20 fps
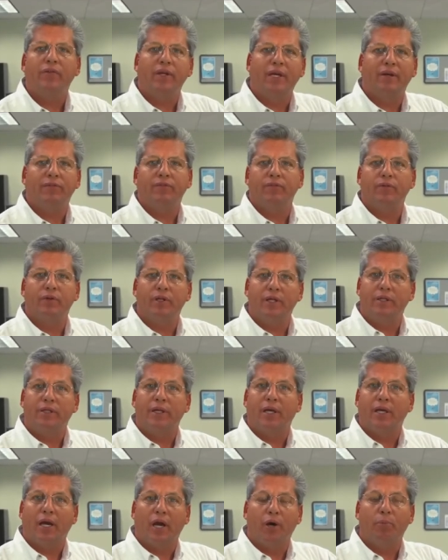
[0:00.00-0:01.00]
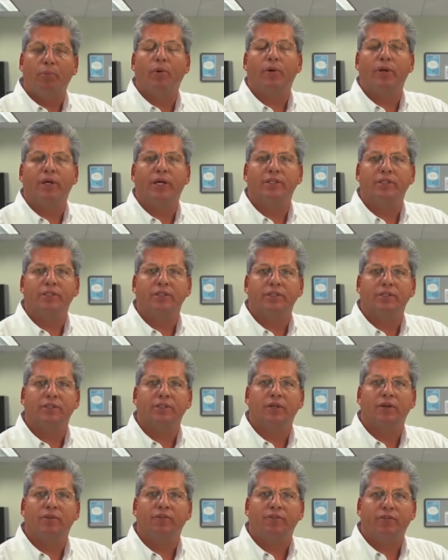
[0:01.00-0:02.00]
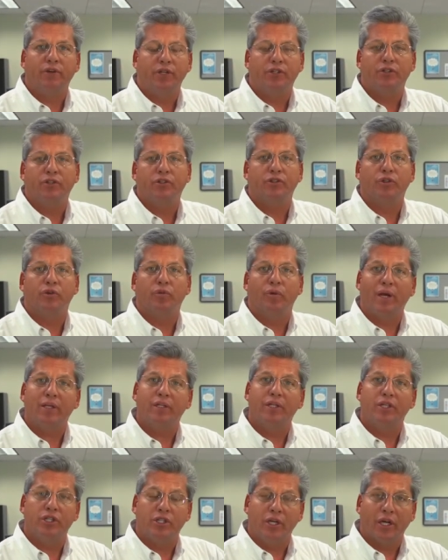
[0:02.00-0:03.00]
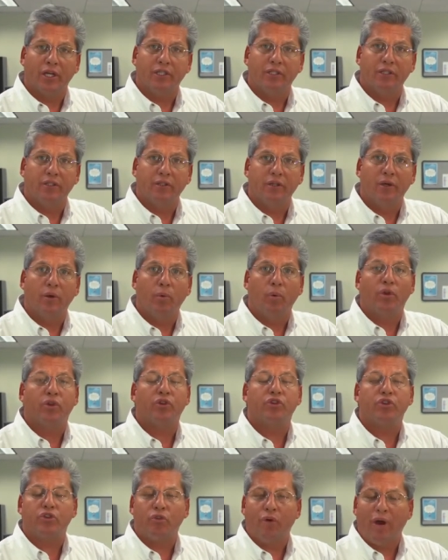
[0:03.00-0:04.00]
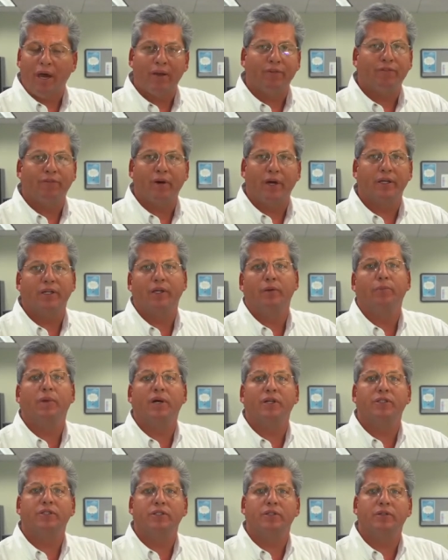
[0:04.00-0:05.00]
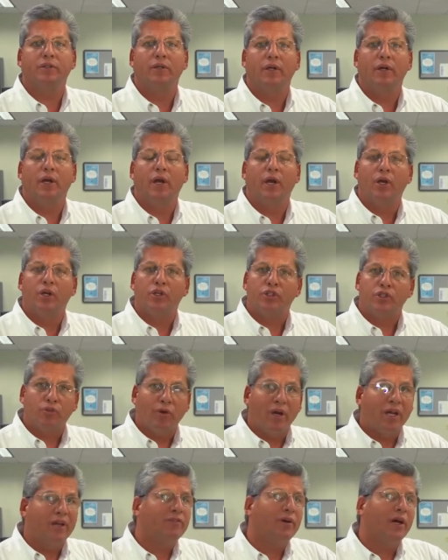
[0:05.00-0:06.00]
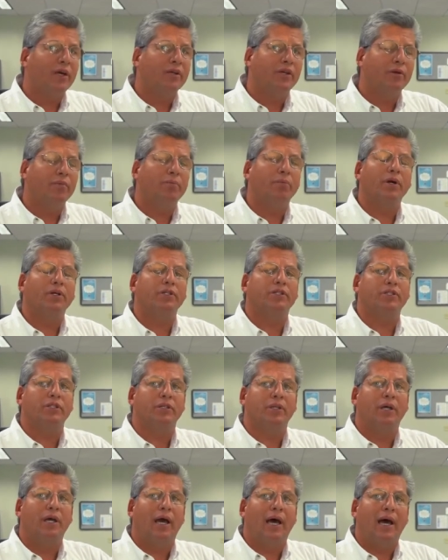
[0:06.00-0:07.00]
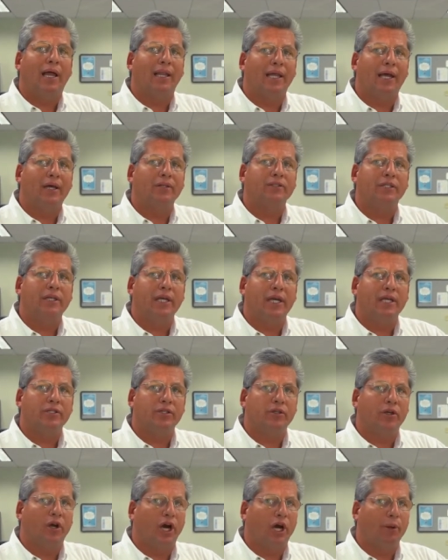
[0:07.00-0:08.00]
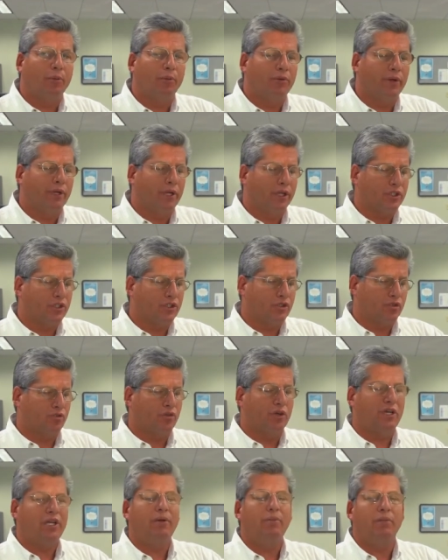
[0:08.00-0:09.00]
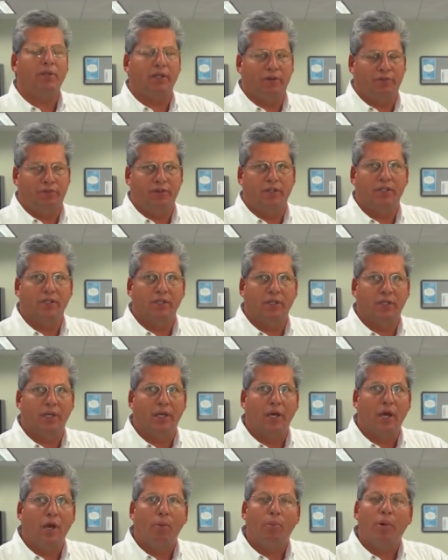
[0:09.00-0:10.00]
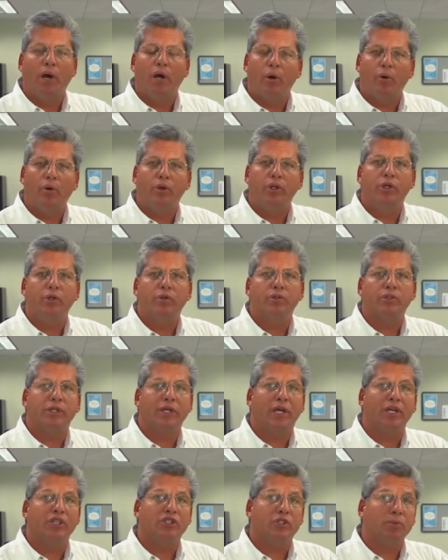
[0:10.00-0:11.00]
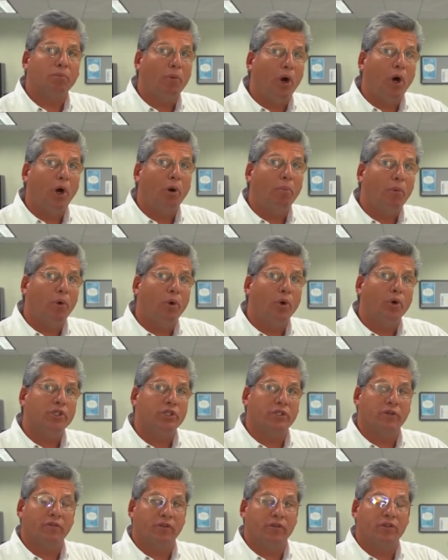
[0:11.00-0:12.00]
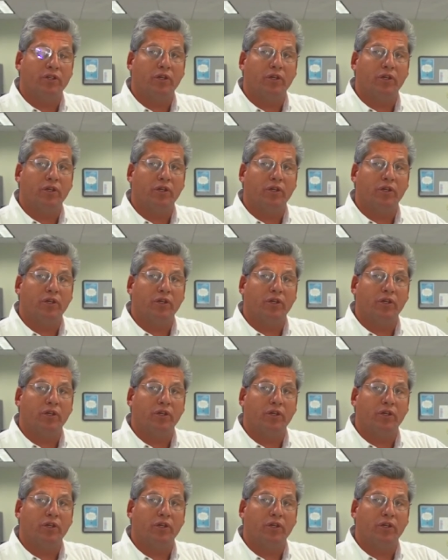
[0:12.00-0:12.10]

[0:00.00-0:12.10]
of the Evinrude Tech outboard engines feature direct injection with stratified combustion. Stratified combustion allows the engine to operate extremely efficiently by only using a small portion of the